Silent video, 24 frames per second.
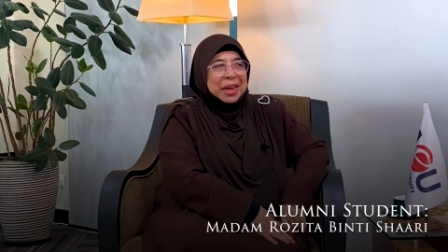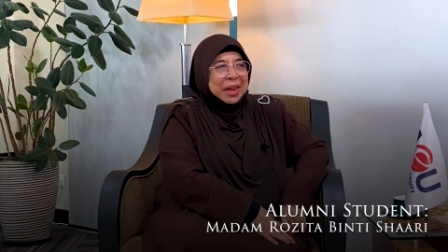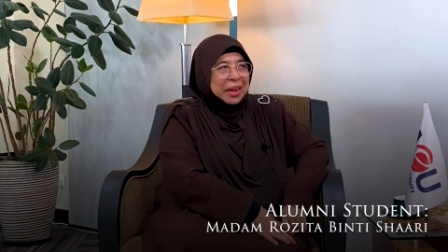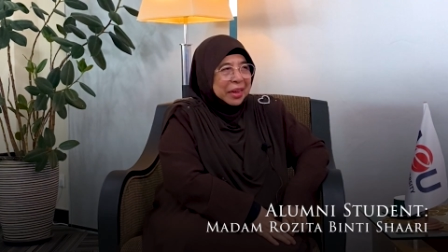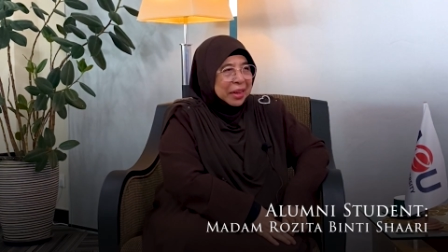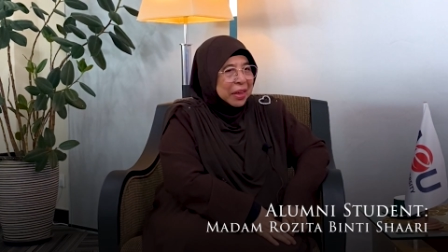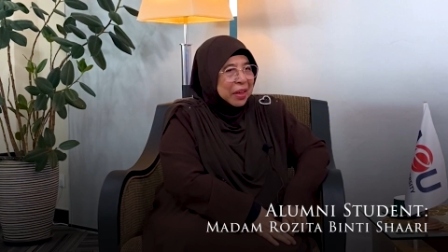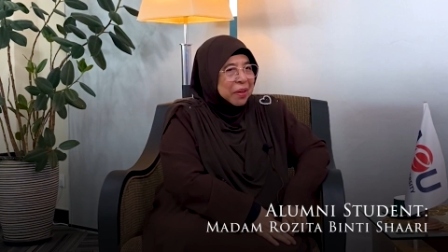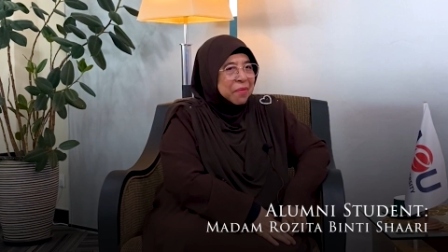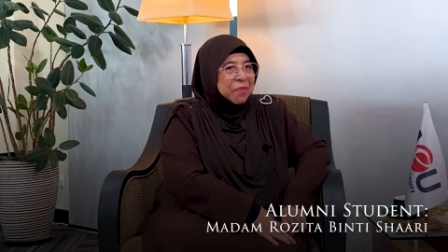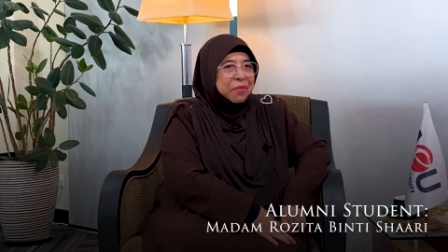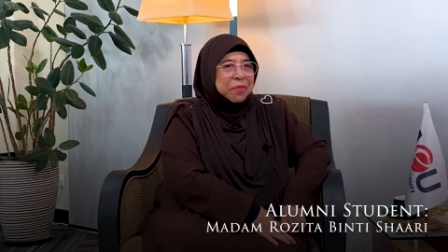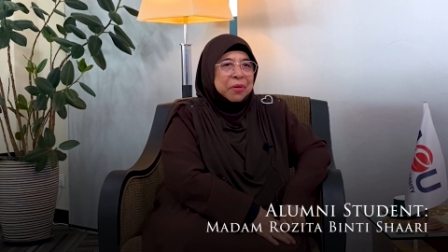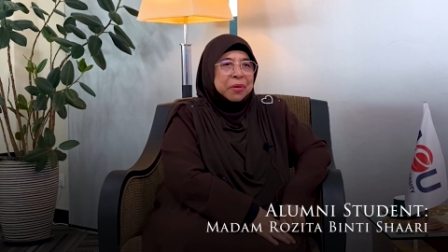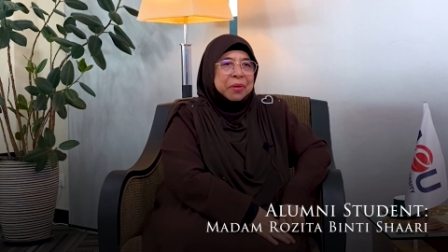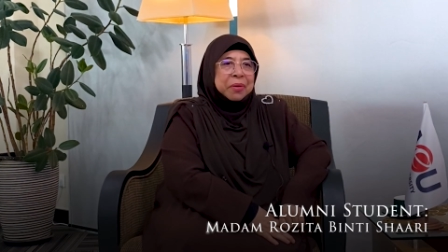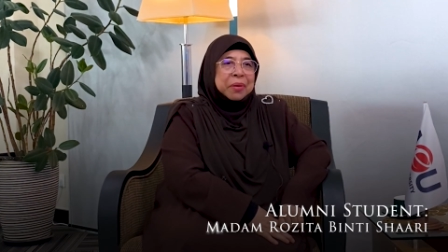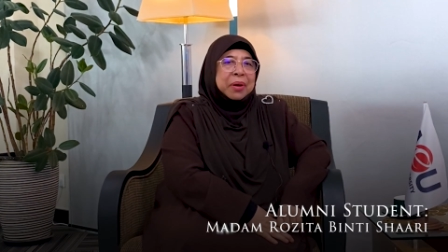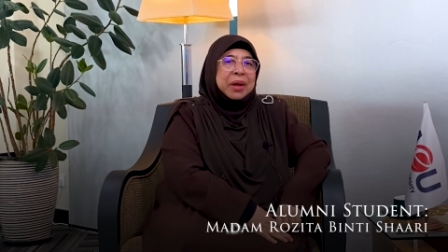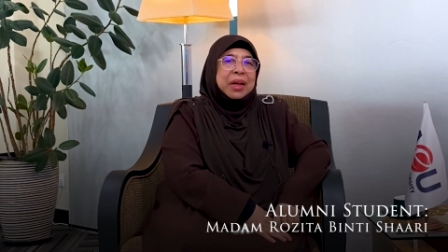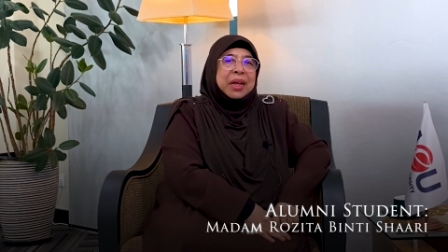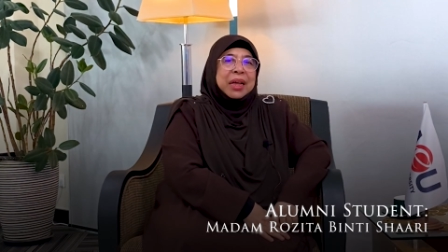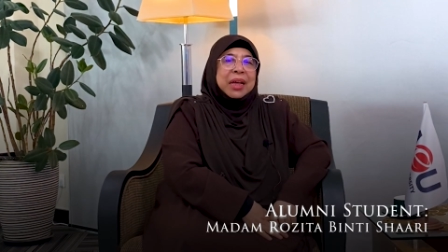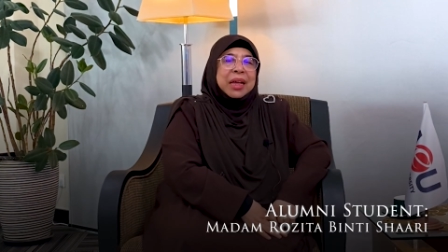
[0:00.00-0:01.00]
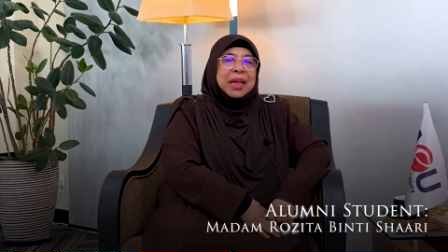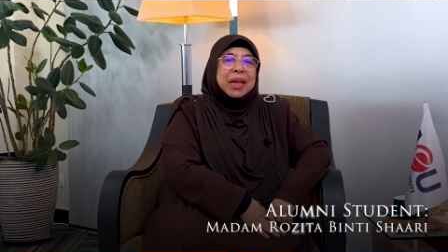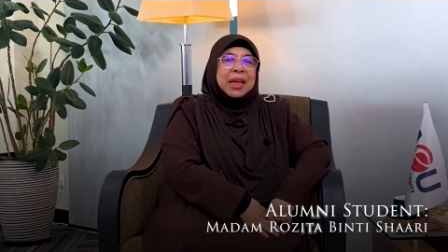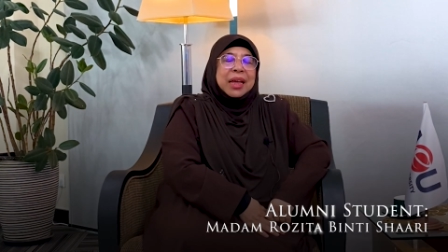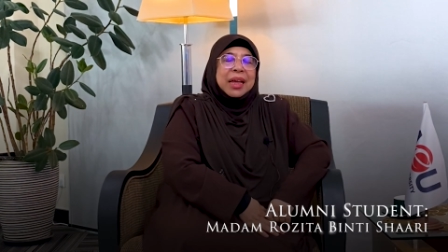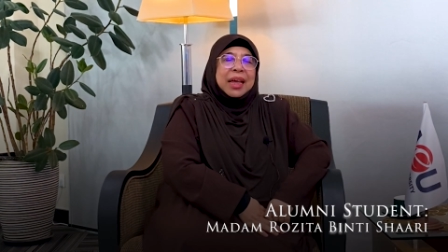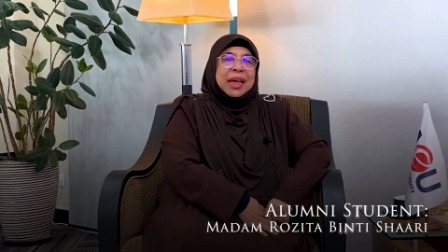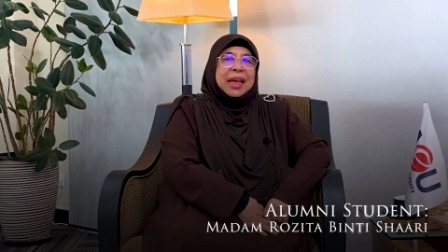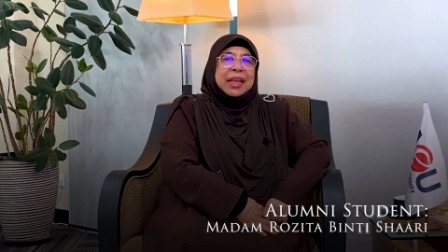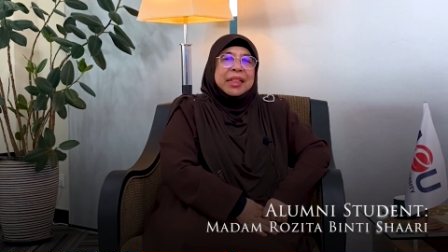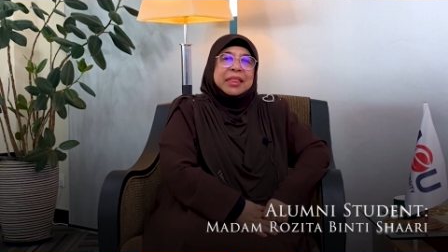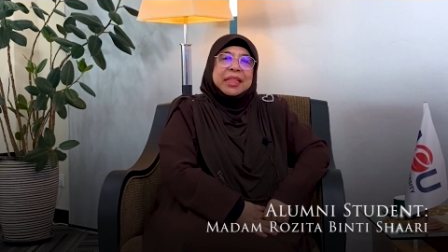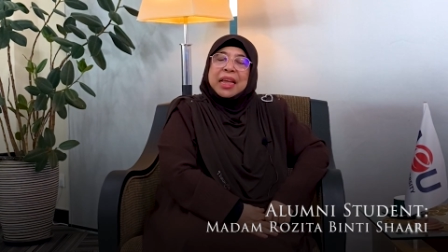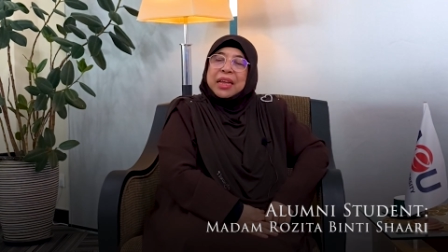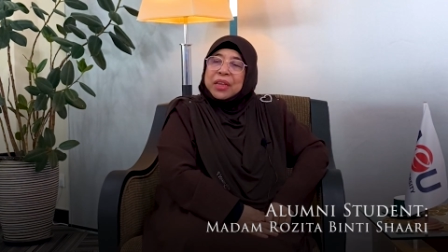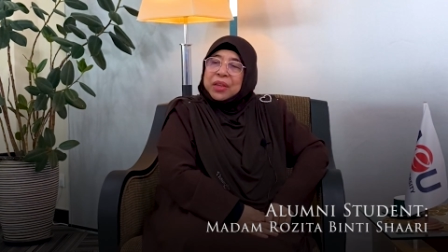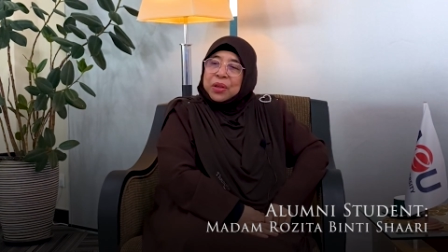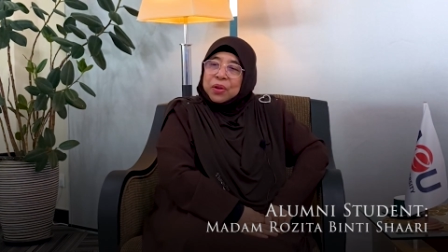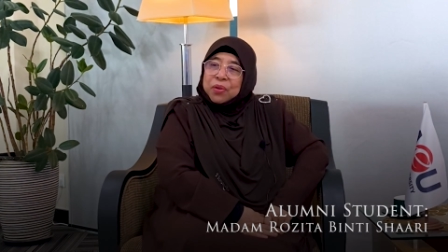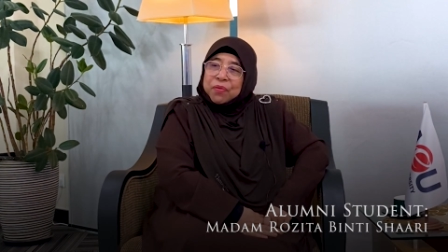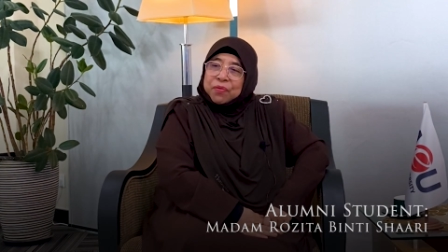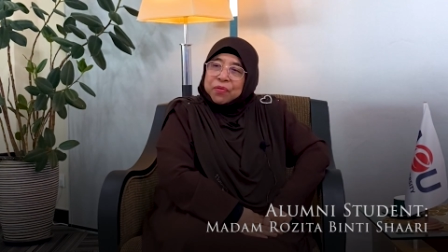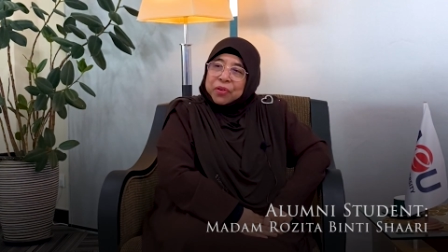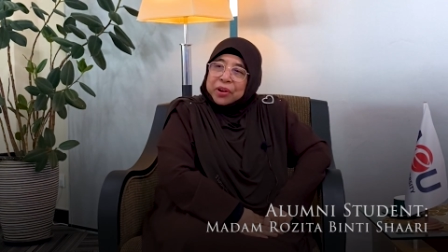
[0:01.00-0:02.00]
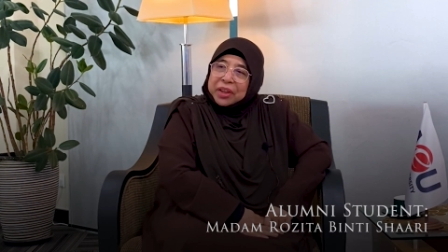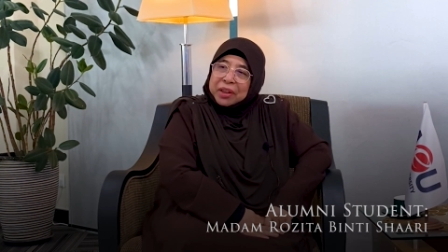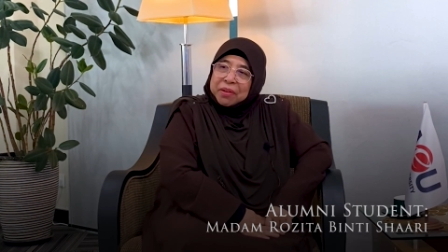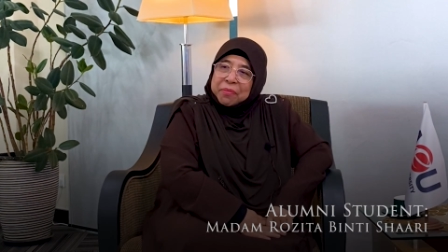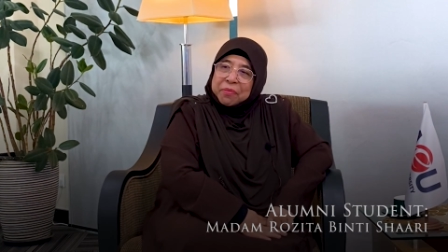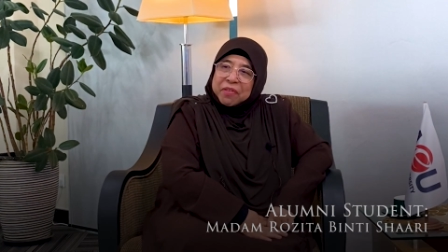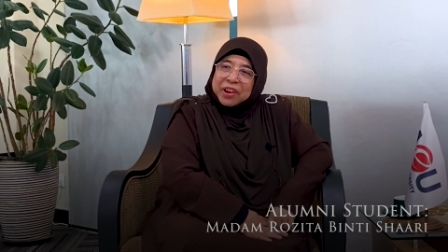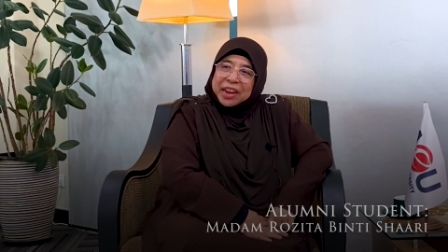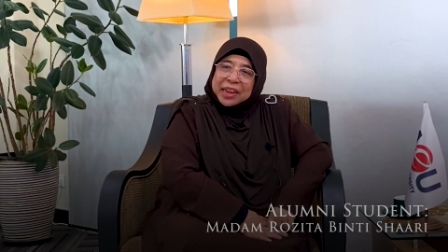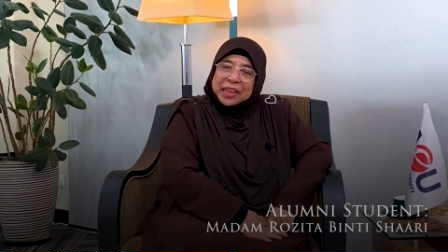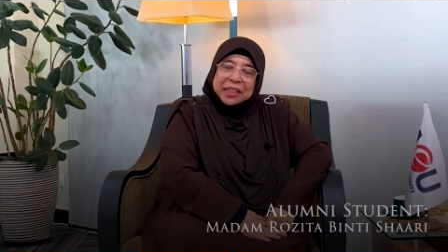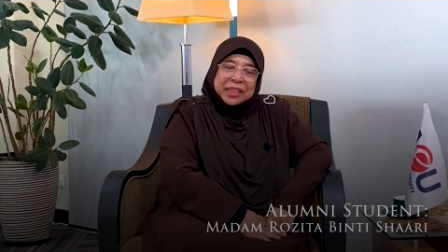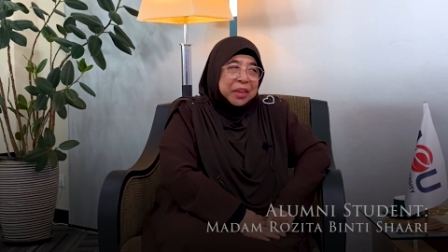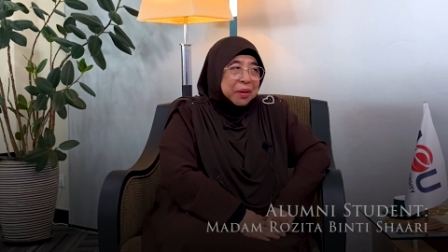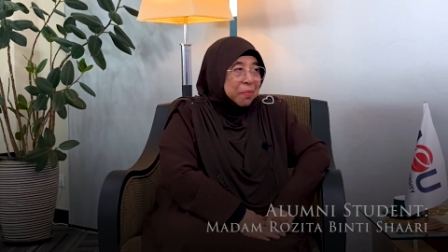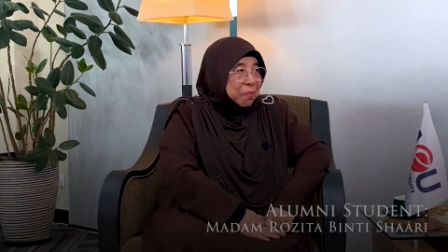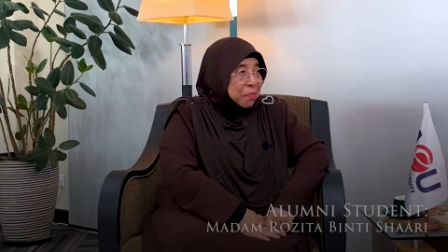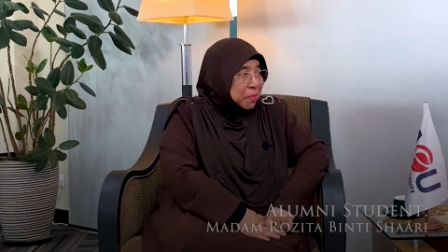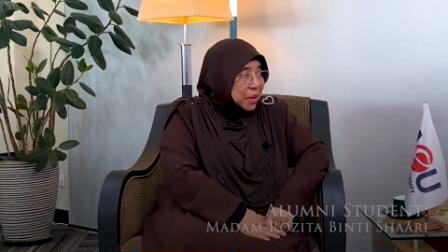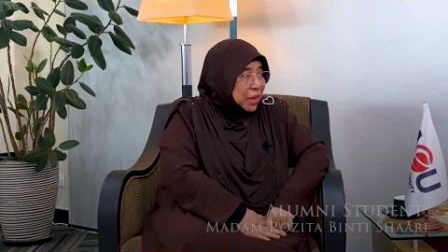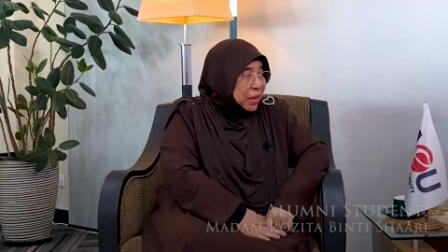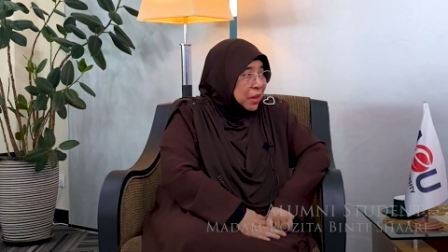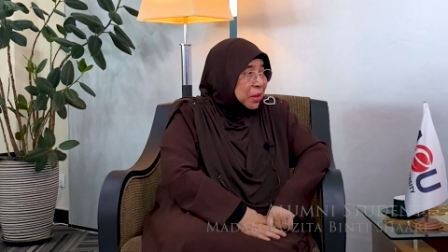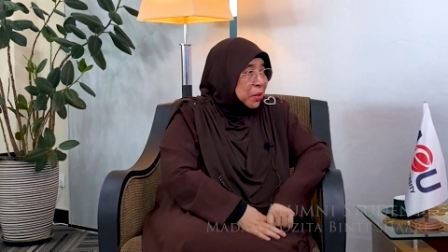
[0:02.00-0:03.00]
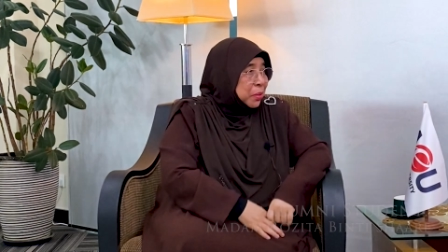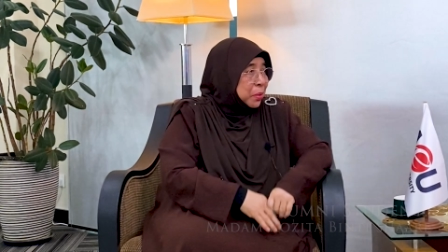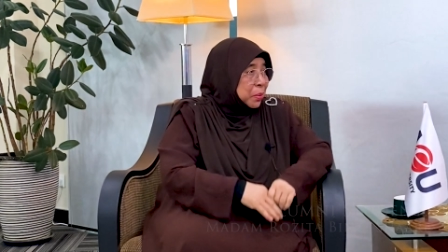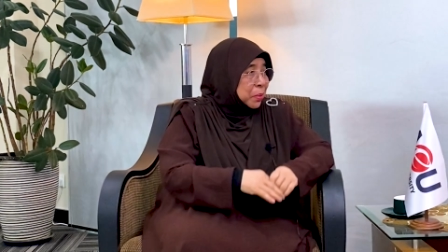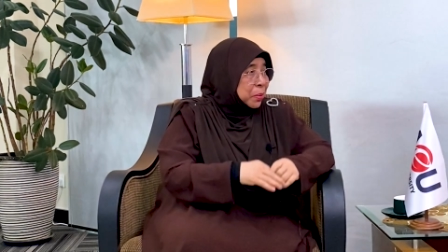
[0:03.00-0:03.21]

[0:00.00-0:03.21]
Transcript: Hakim, and thank you for inviting me